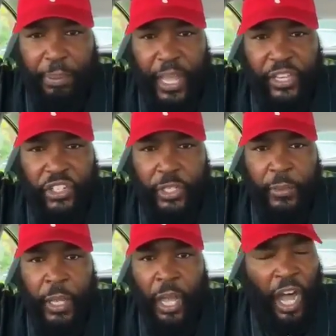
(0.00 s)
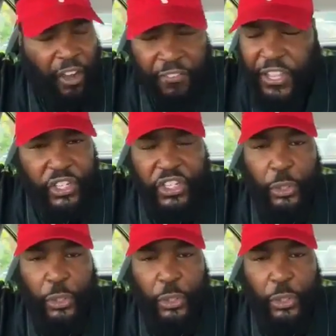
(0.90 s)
complexion of their